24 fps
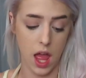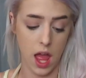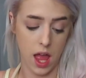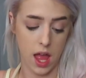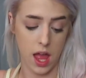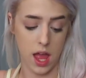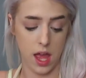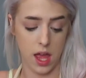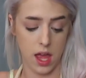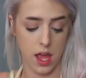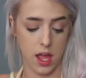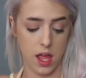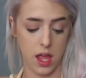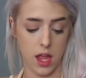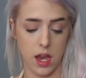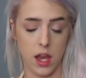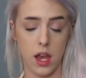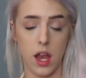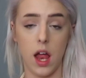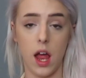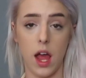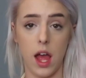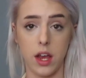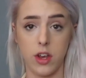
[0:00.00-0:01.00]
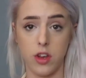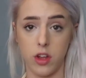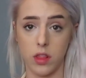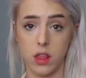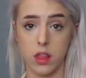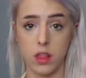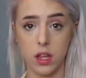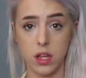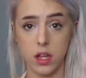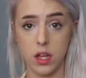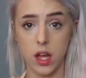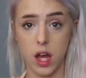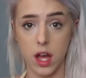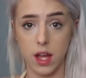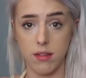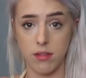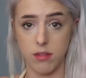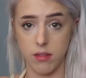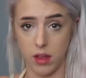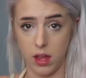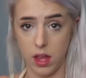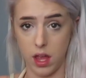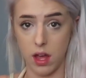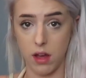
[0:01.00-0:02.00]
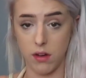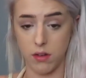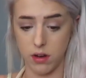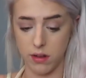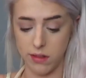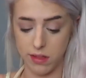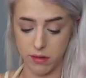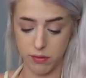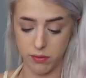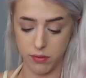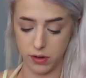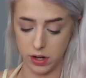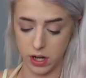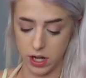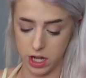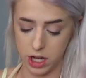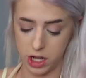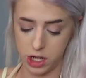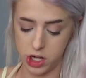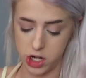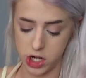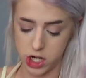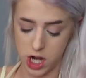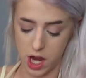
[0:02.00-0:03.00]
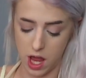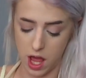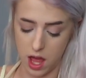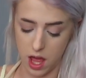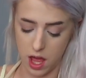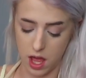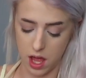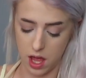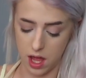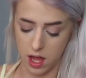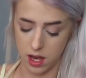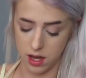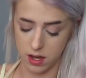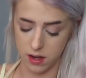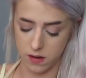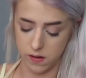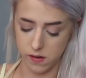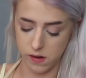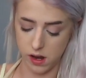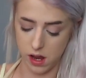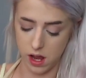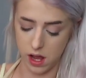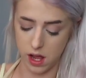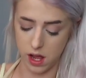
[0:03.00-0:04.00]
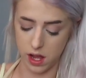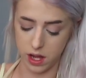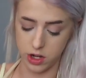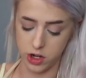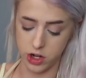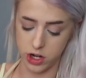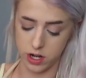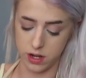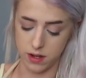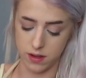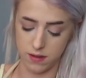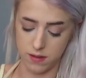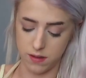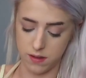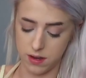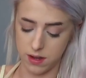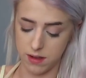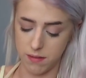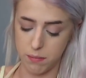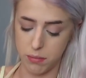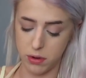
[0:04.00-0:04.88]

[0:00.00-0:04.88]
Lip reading: And I took the icing out of the fridge and I just